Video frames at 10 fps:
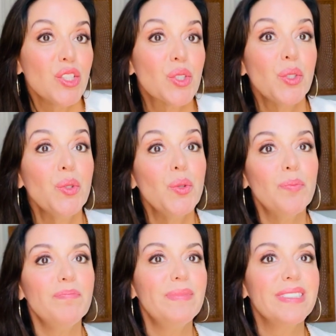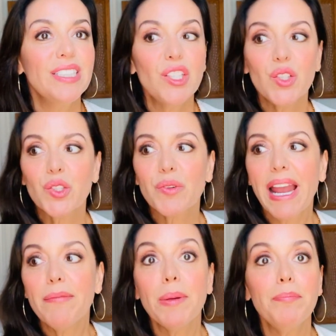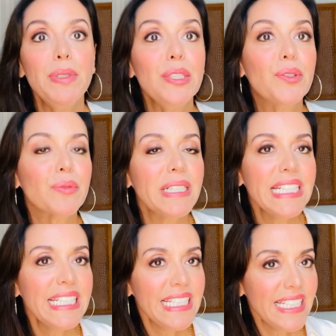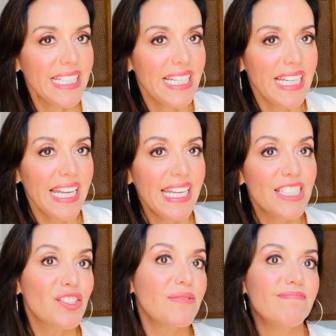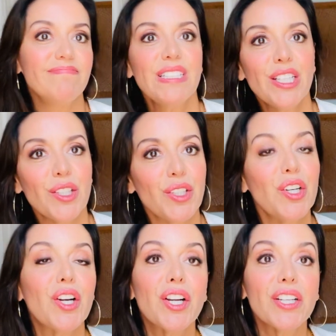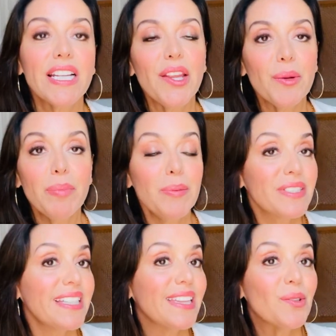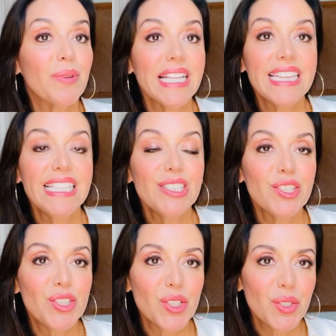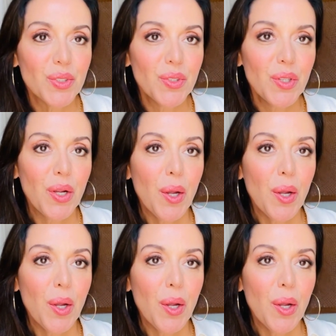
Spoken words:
To, grab and be greedy and, hurt other people is not the right thing to do.